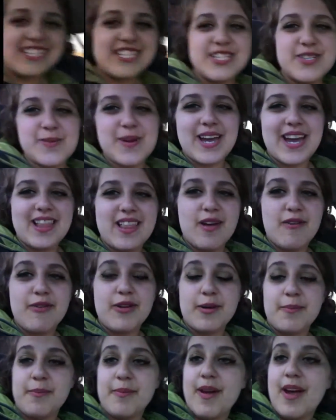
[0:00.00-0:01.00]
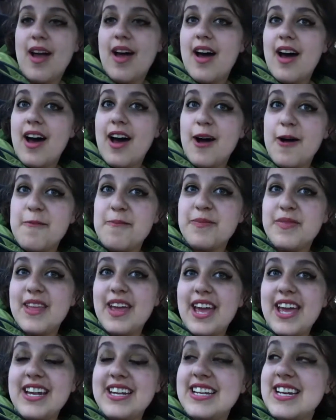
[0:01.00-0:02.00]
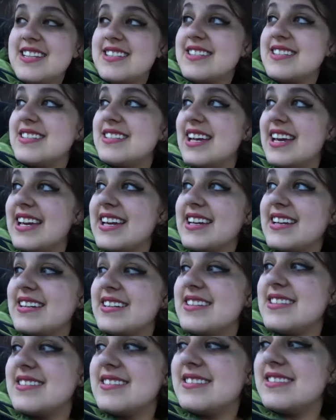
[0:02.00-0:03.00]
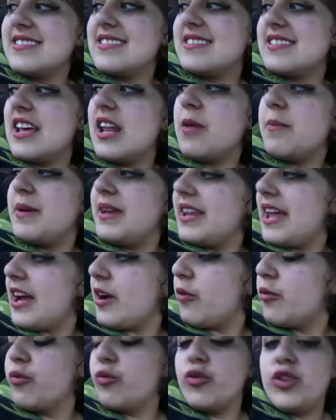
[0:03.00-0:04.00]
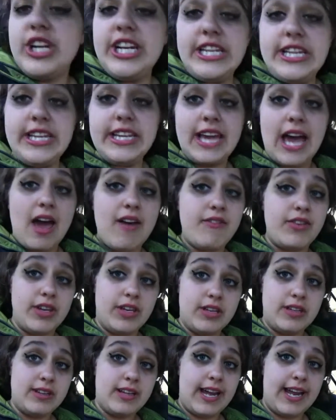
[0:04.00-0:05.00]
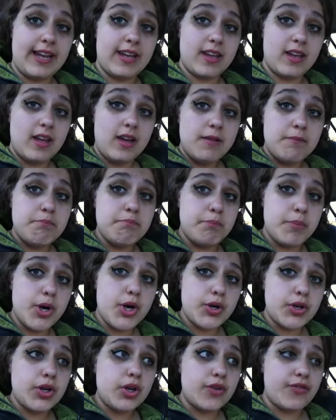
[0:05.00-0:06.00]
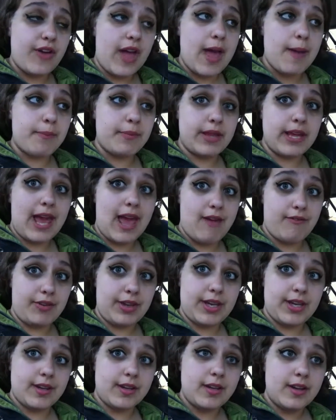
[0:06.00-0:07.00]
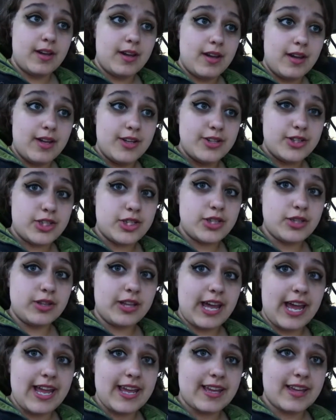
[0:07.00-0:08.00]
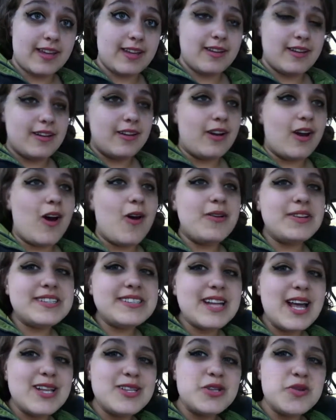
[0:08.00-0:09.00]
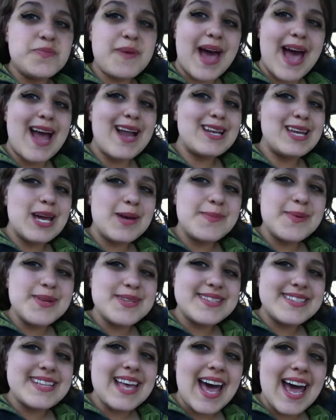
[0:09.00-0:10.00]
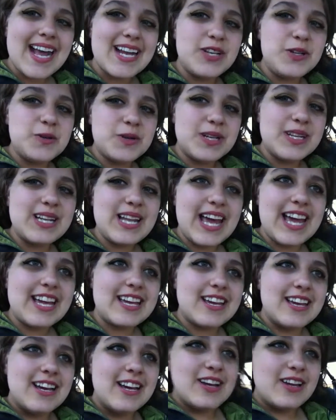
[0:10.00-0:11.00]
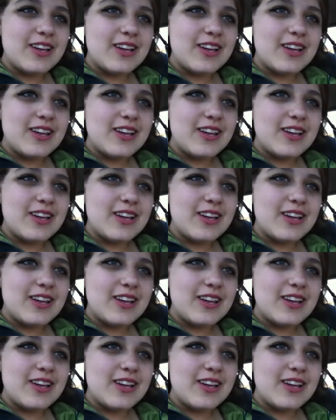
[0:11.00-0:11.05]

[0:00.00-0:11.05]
This is why I love him. It doesn't, like, it'll be, like, really heavy, like, murder your family heavy, to, like, oh, it's not so bad, come outside, you can, like,